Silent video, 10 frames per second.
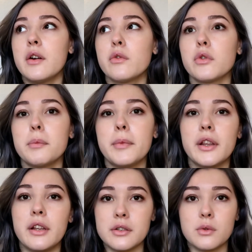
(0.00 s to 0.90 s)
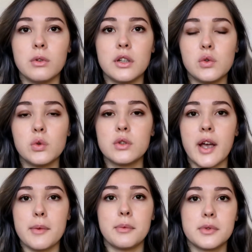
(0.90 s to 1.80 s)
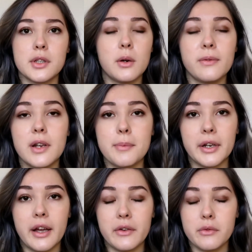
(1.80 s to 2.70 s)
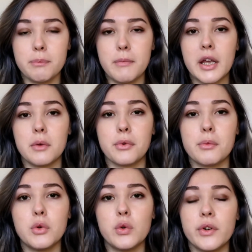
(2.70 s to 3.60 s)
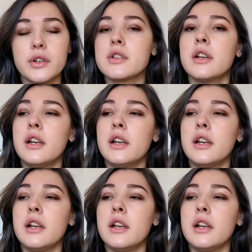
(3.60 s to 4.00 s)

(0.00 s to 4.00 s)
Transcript: for me there's only two types of lip and eye makeup removers: